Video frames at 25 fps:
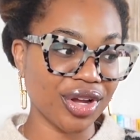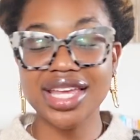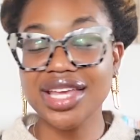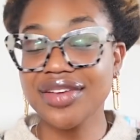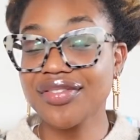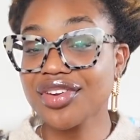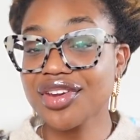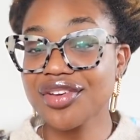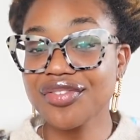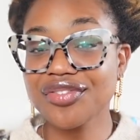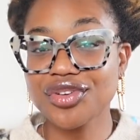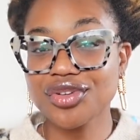
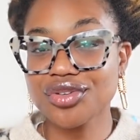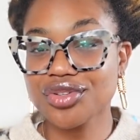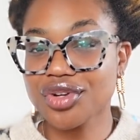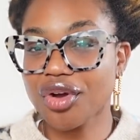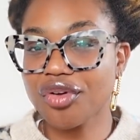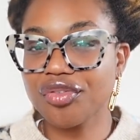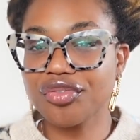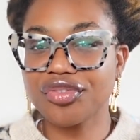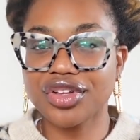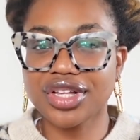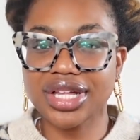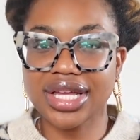Even if you
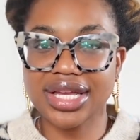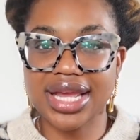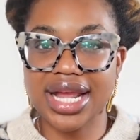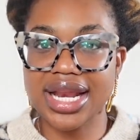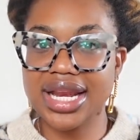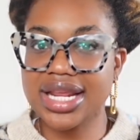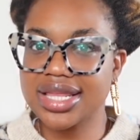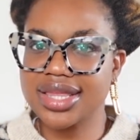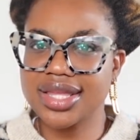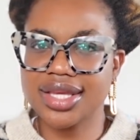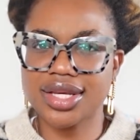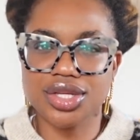don't feel like
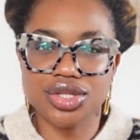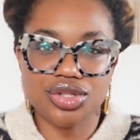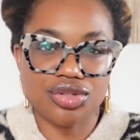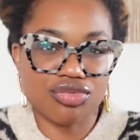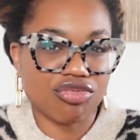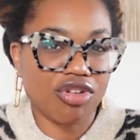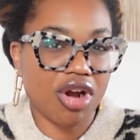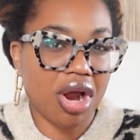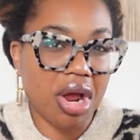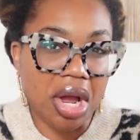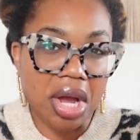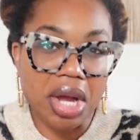anything is
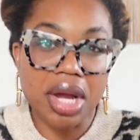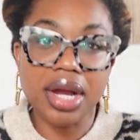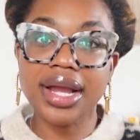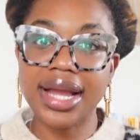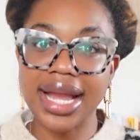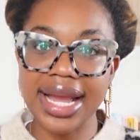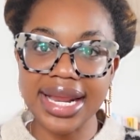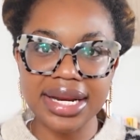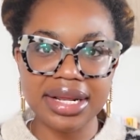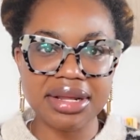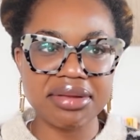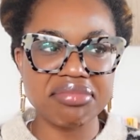wrong.
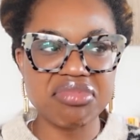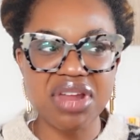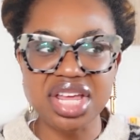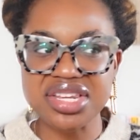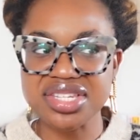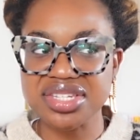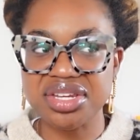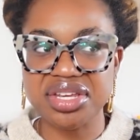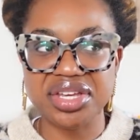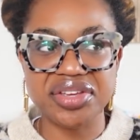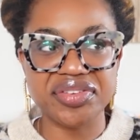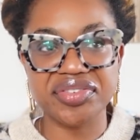I didn't
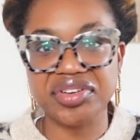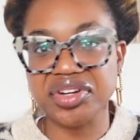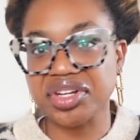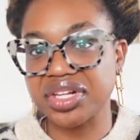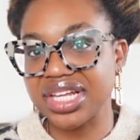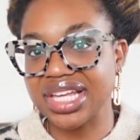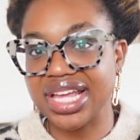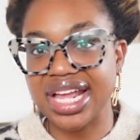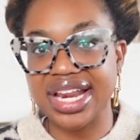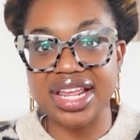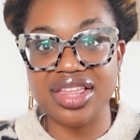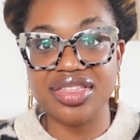necessarily feel
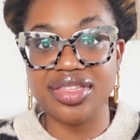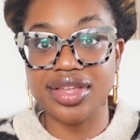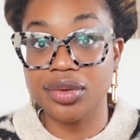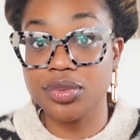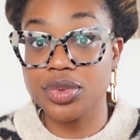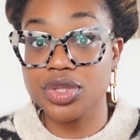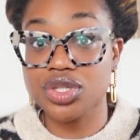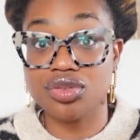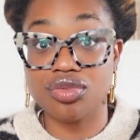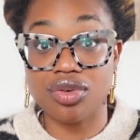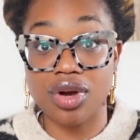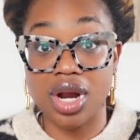like anything
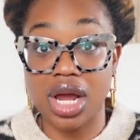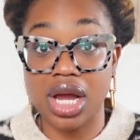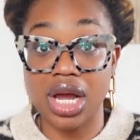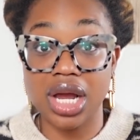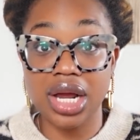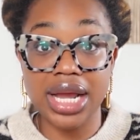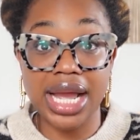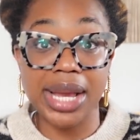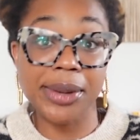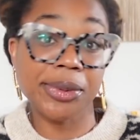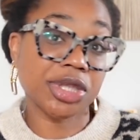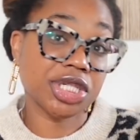was
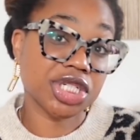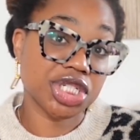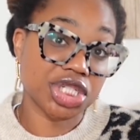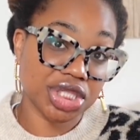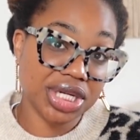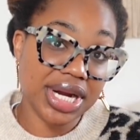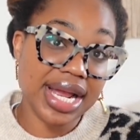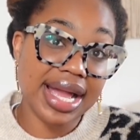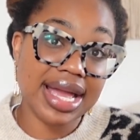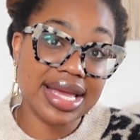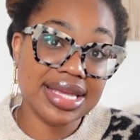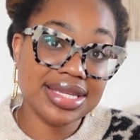wrong. I was
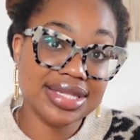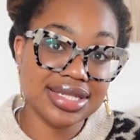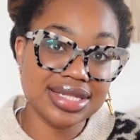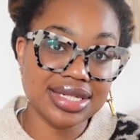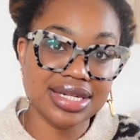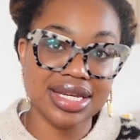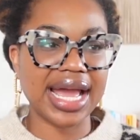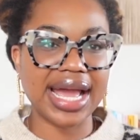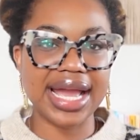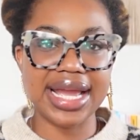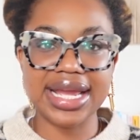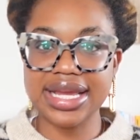stressed.